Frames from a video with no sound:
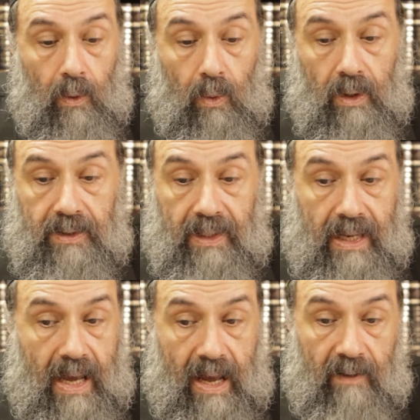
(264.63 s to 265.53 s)
Or
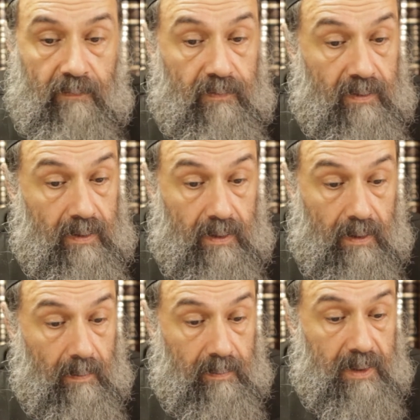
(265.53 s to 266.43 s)
they have
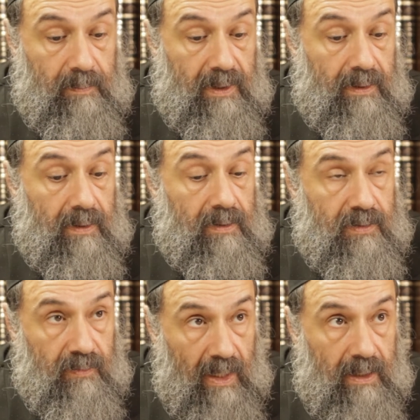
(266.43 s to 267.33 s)
people
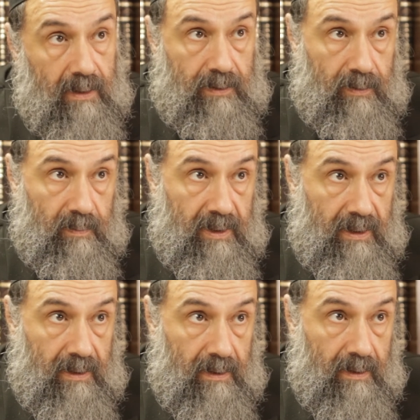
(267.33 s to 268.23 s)
trying to
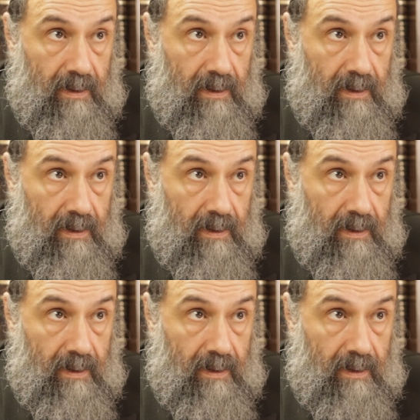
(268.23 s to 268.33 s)
be